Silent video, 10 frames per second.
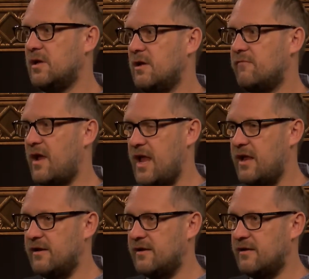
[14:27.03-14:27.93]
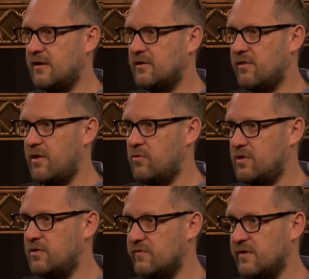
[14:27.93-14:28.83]
If I hated a title, they won't
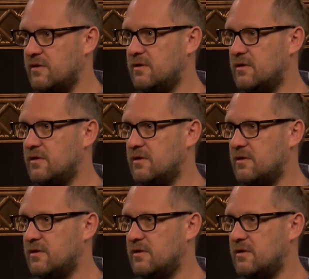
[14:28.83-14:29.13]
use it,